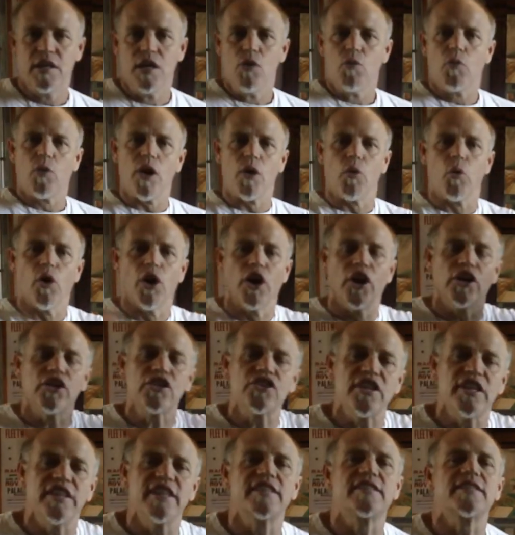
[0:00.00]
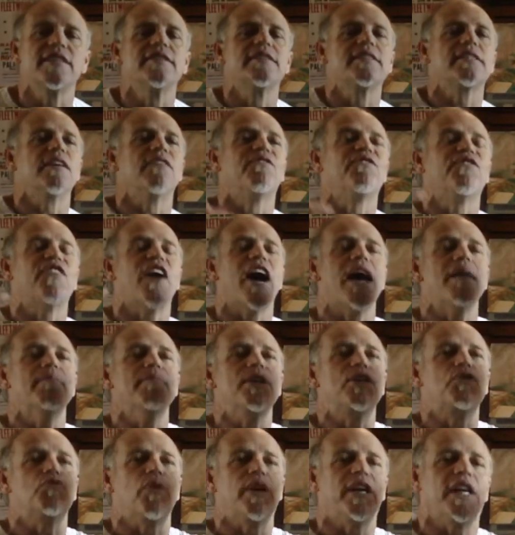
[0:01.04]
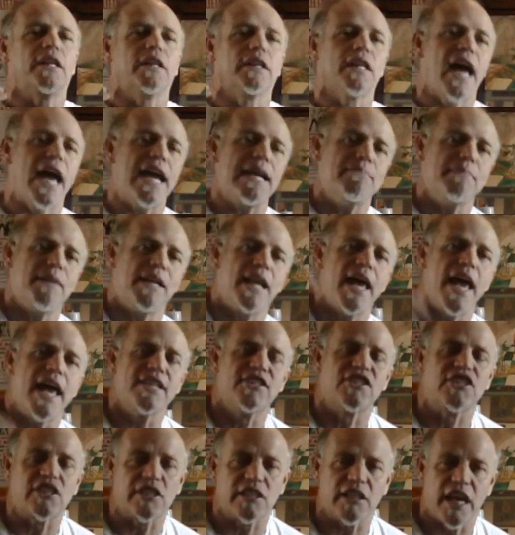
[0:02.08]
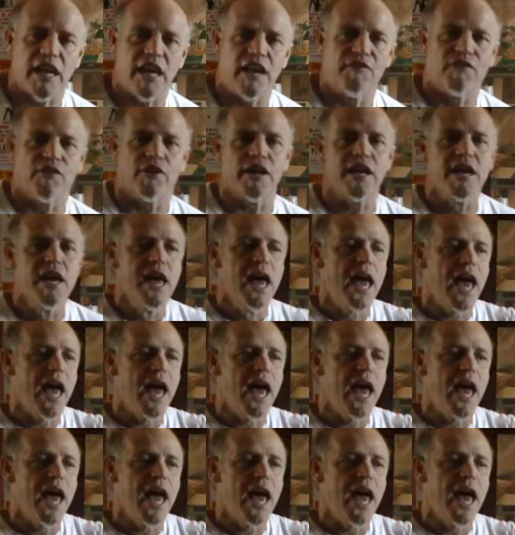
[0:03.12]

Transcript: We weren't. This is the fight between enlightenment and slavery.